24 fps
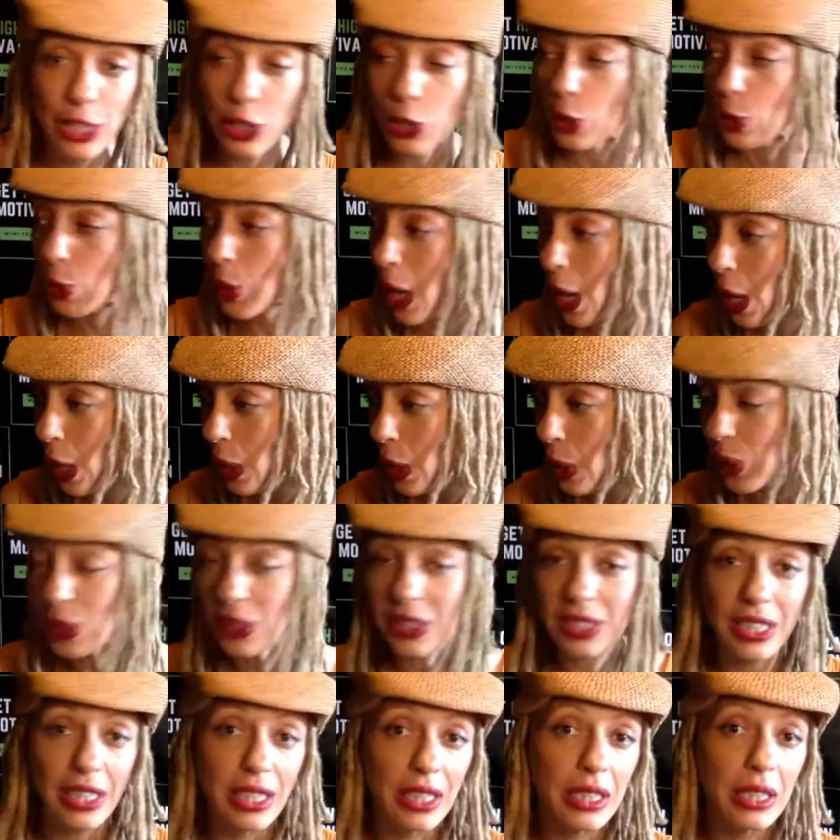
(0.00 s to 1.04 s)
are
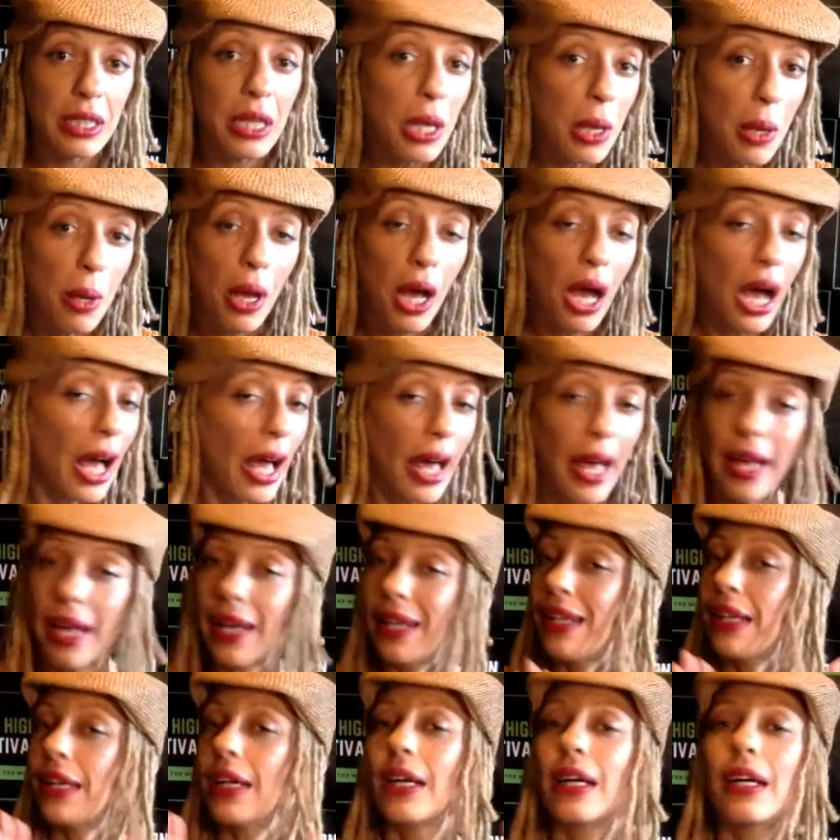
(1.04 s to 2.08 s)
crossed, and
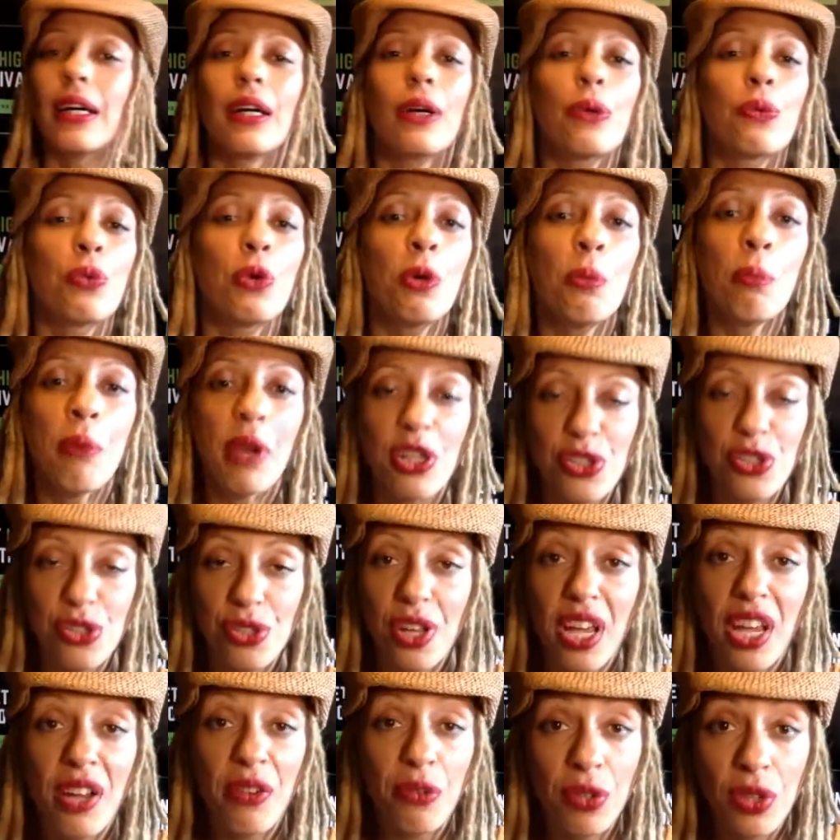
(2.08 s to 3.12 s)
we'll make sure
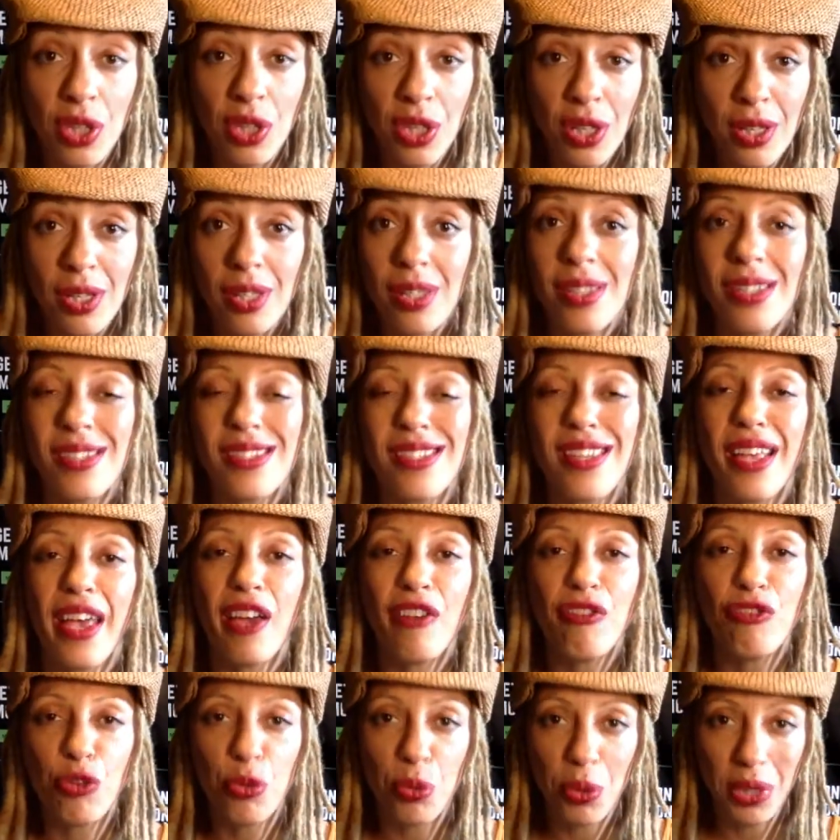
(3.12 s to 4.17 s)
everything is
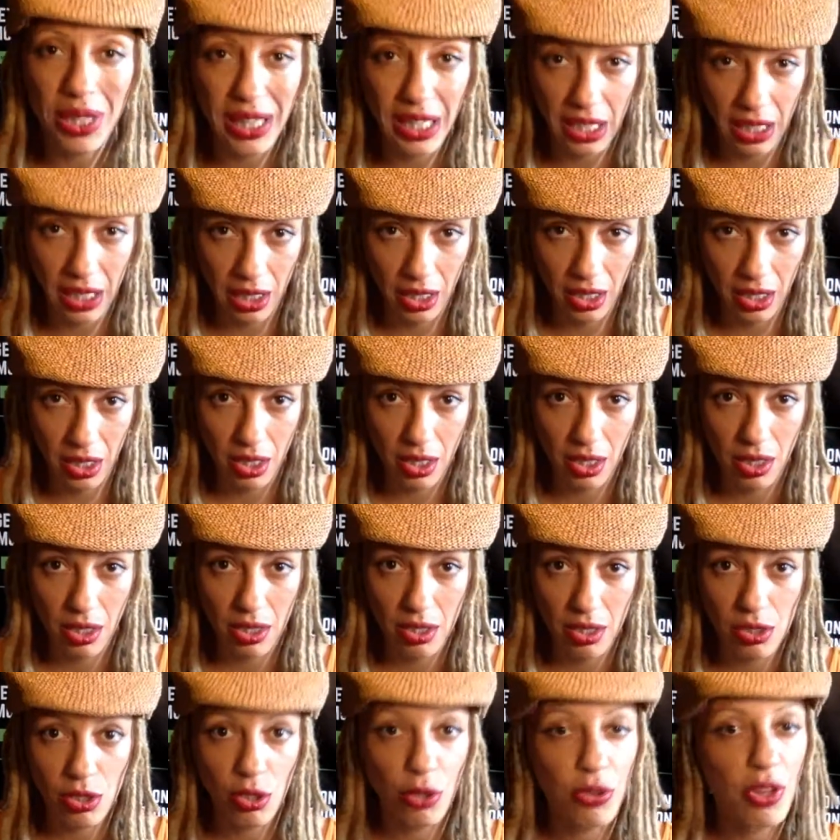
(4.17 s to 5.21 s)
everything.
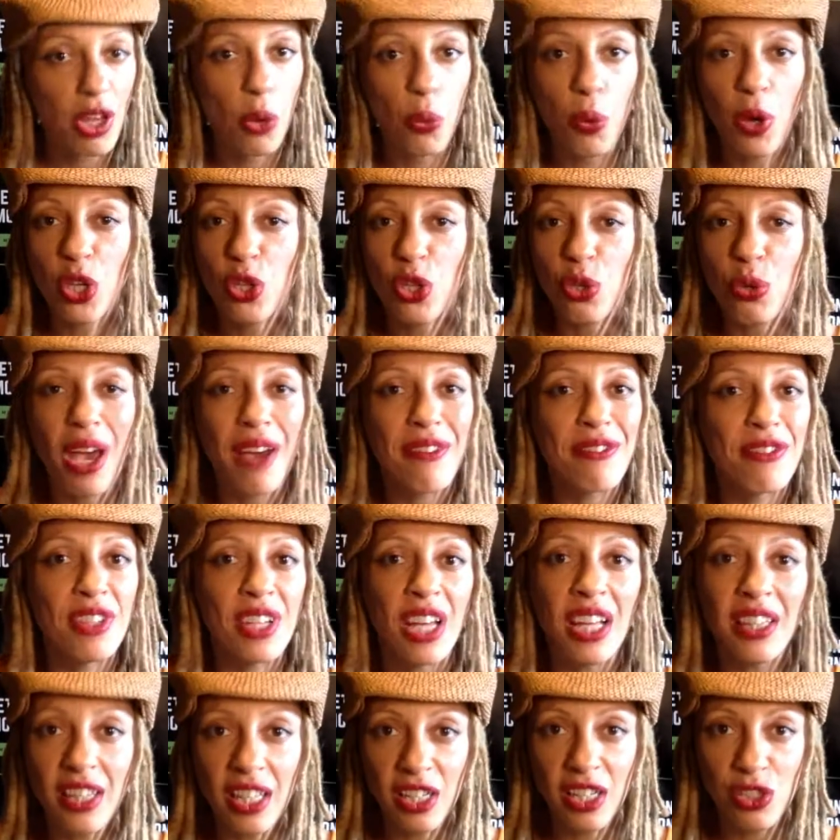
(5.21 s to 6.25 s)
So that way you have
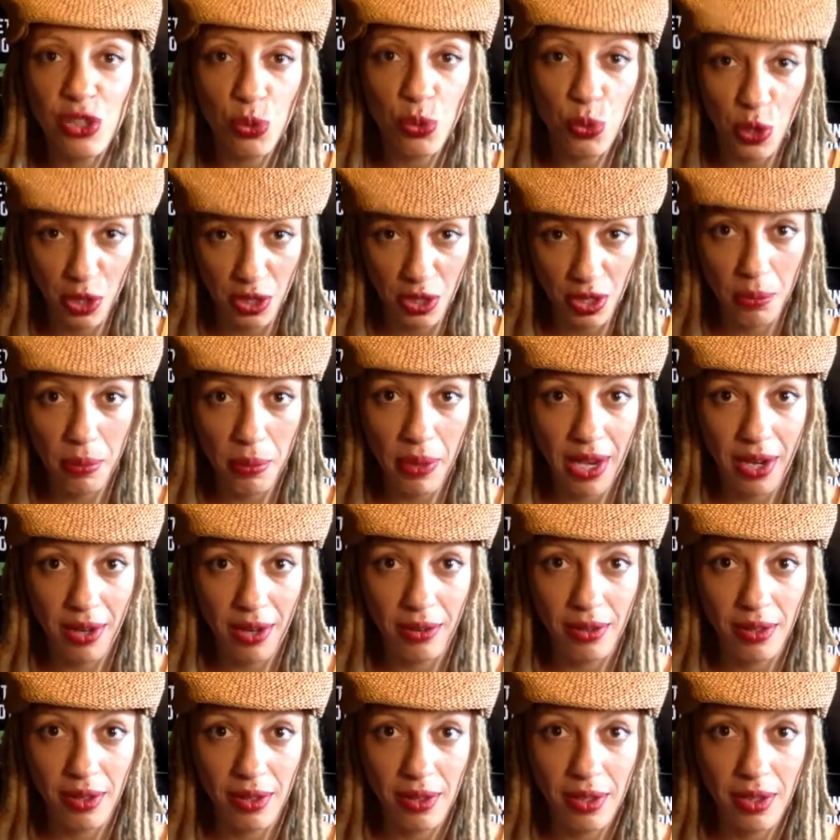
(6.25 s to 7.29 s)
nothing to worry about.
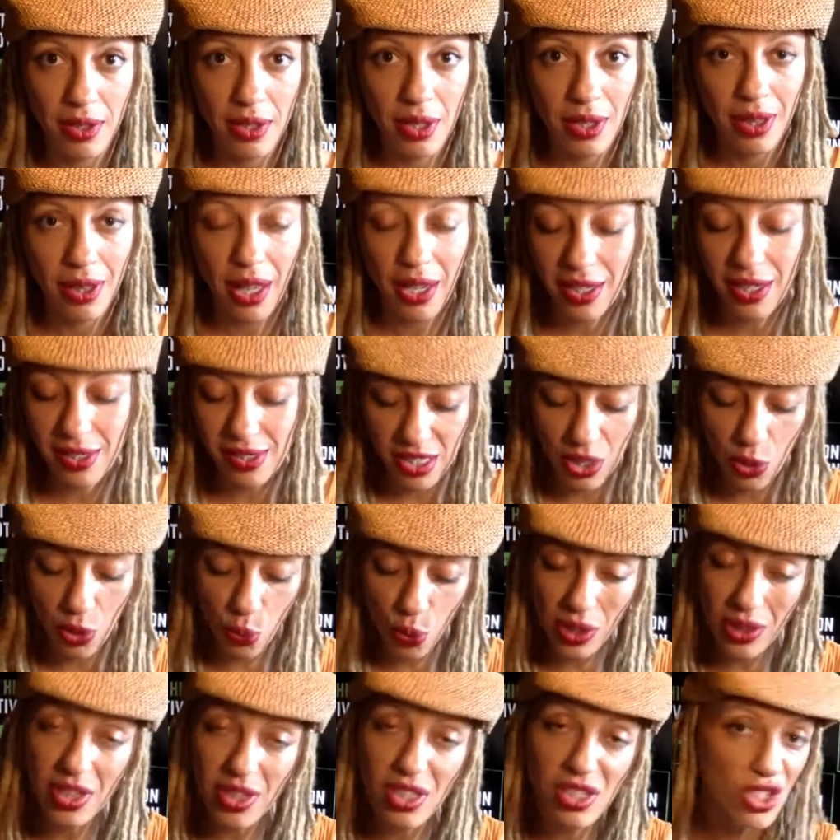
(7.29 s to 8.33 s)
Like I said,
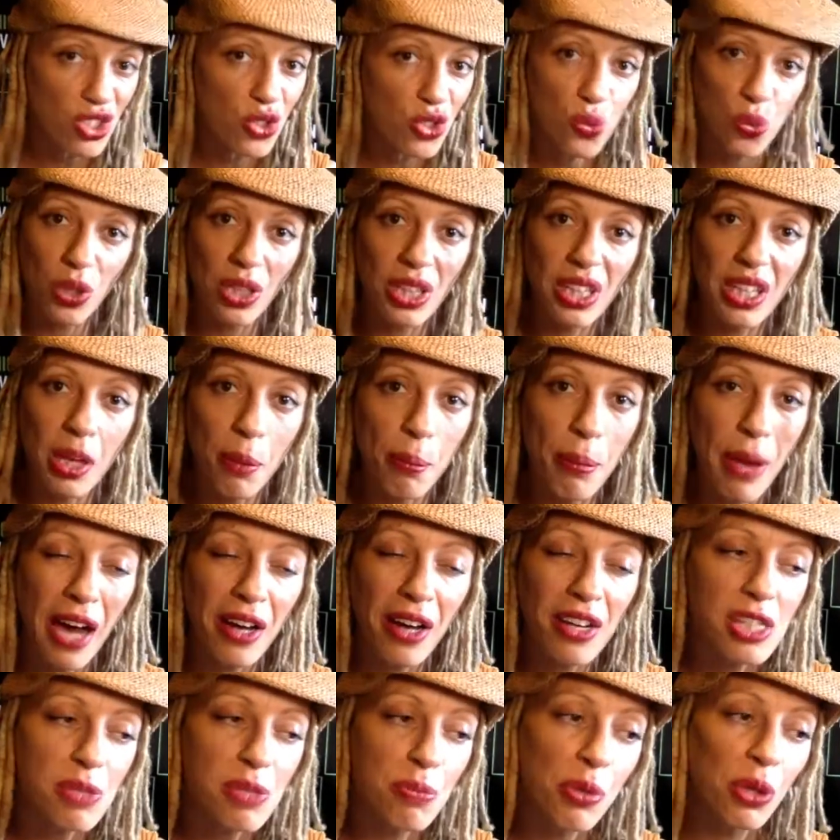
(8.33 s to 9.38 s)
what this is really about
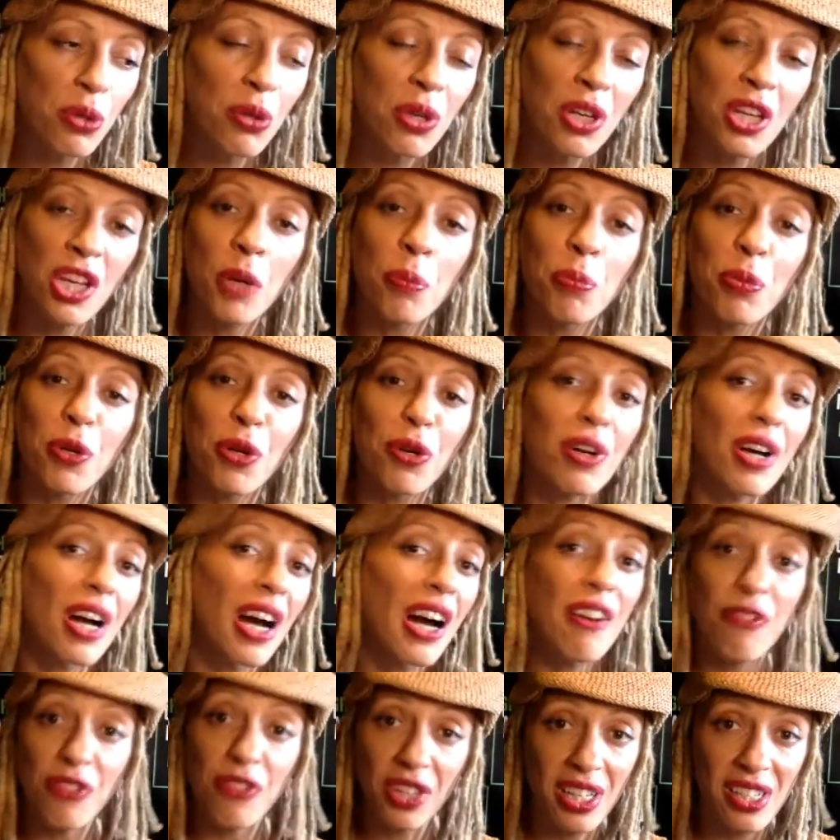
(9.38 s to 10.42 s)
is building up your
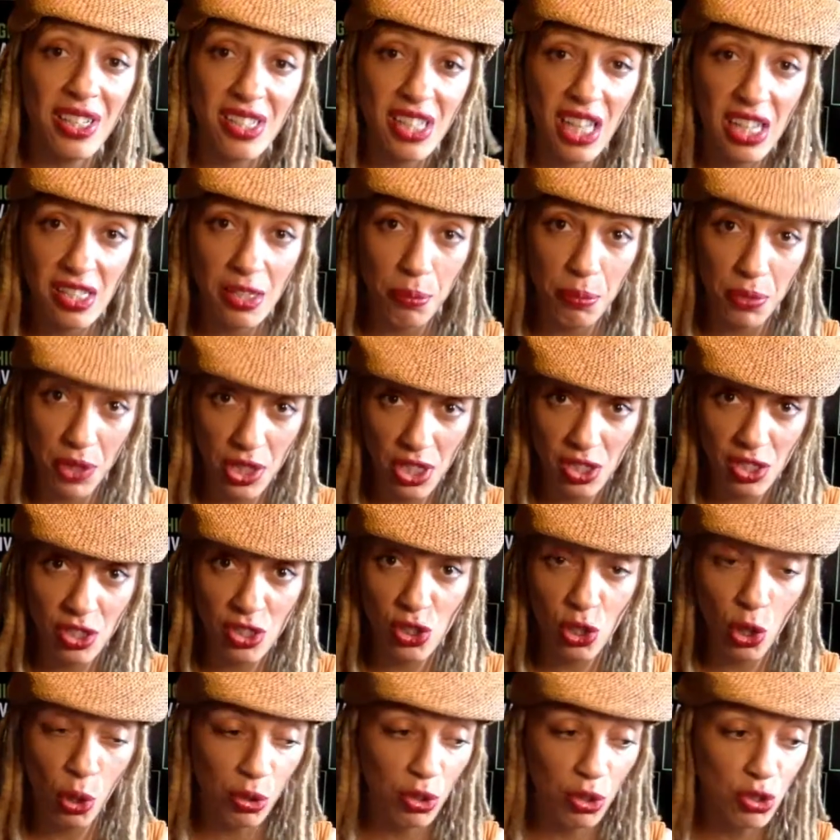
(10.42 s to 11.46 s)
confidence as a business
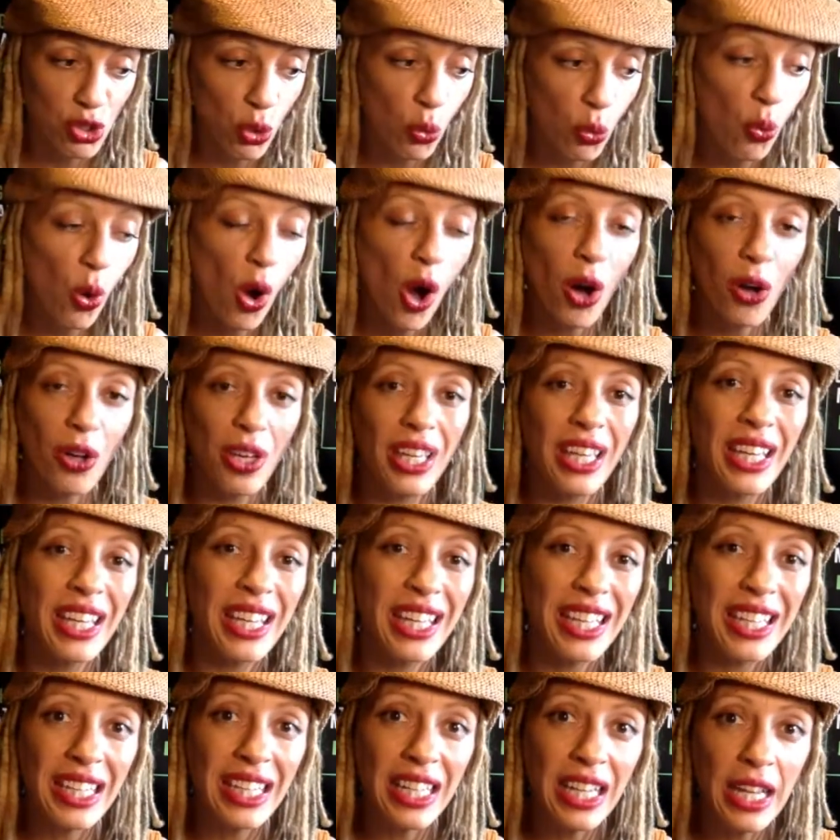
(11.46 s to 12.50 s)
owner to walk
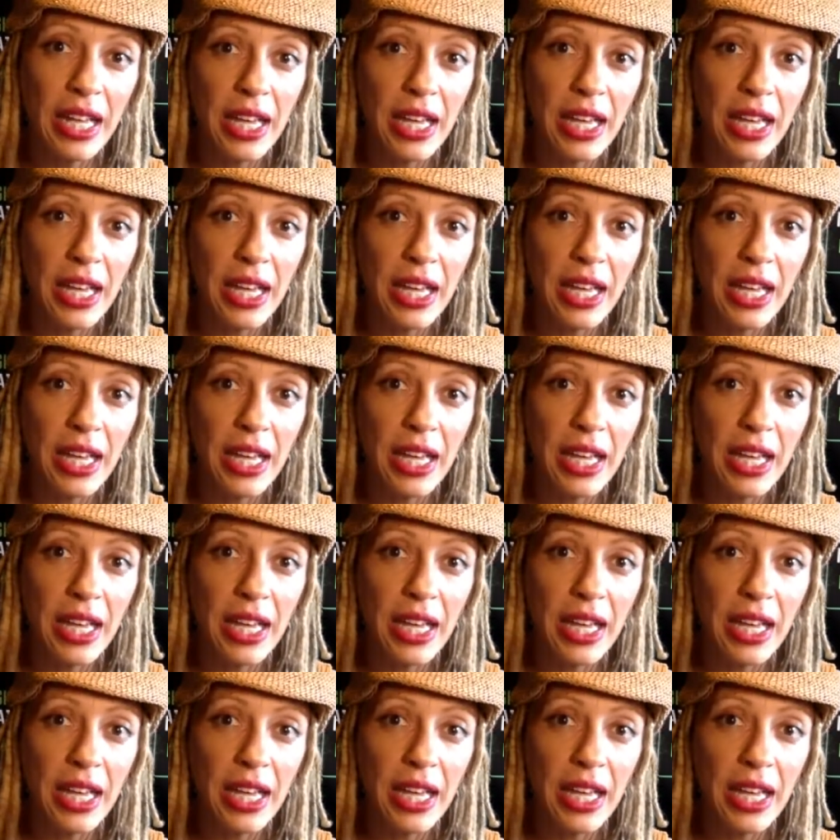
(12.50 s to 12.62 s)
in